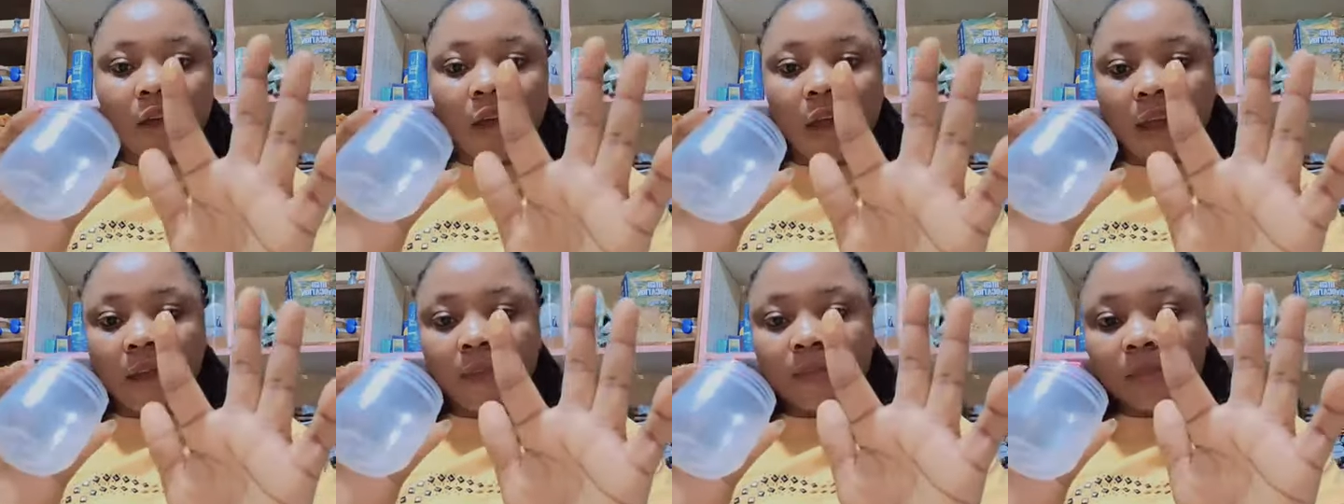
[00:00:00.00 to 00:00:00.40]

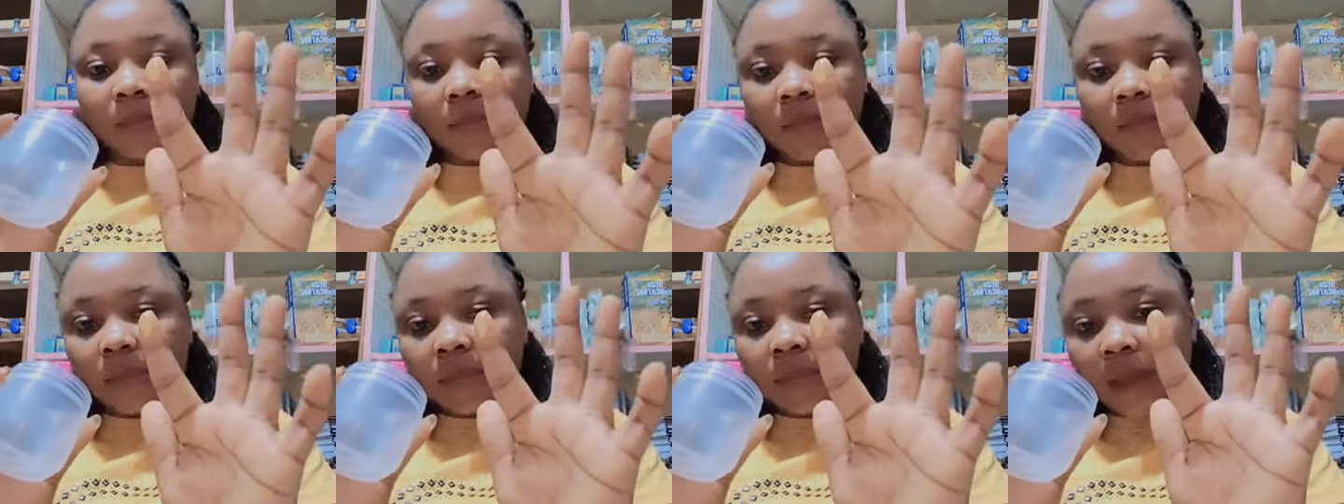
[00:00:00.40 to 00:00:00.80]
I
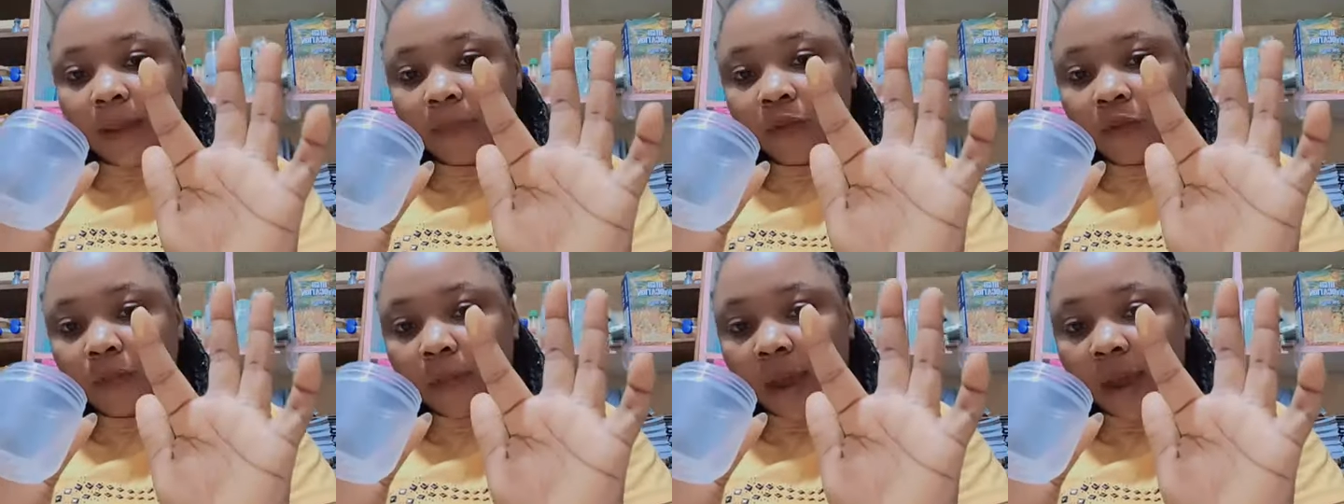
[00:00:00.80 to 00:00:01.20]

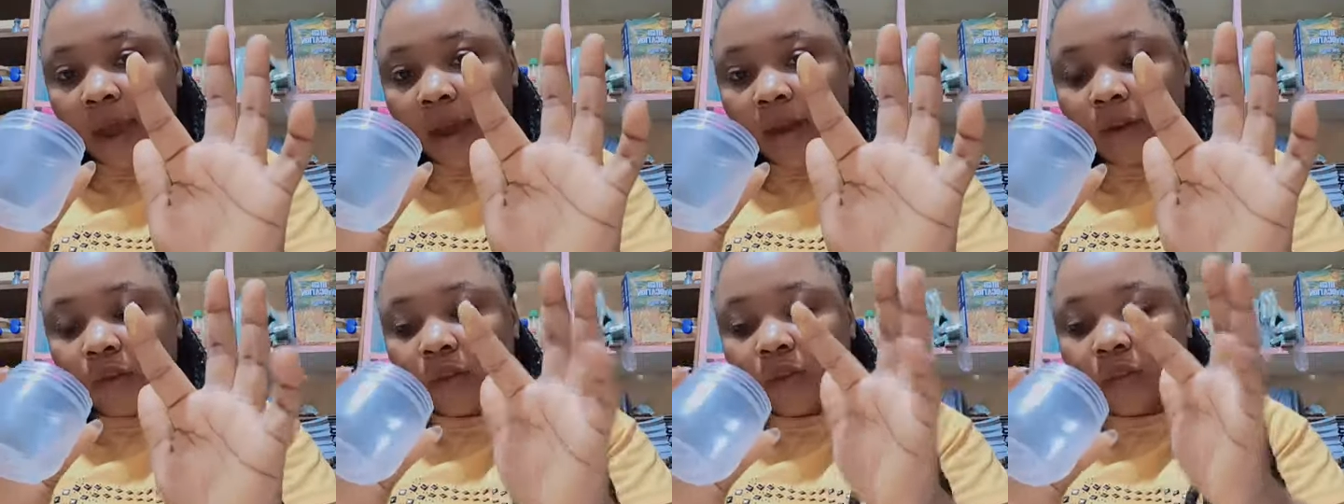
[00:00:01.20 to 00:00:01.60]
dapped my
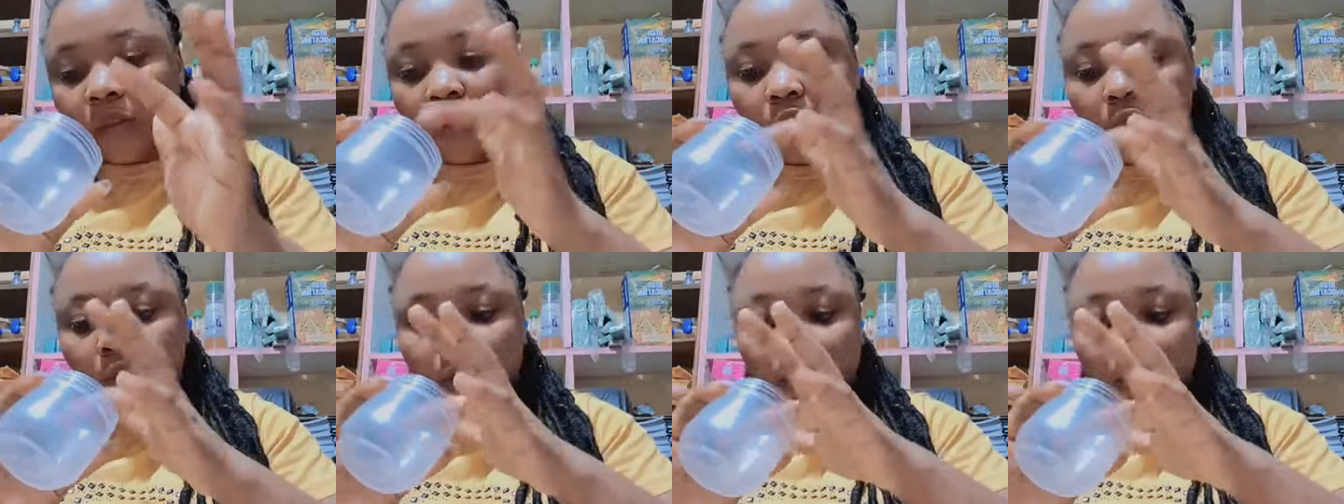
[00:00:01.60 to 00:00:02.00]
hand on the
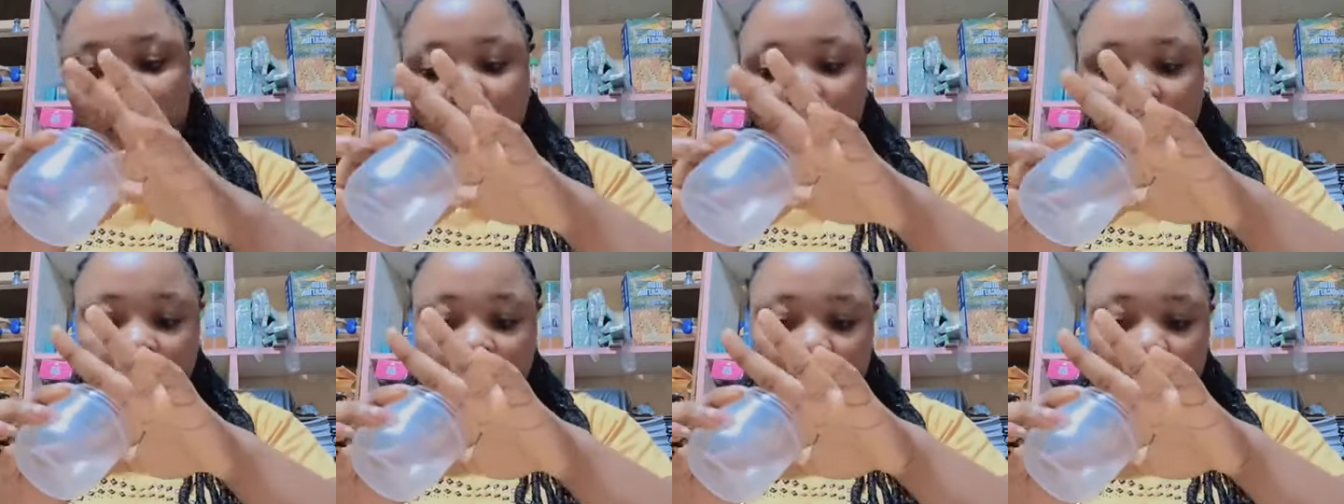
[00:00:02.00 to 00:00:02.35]
honey,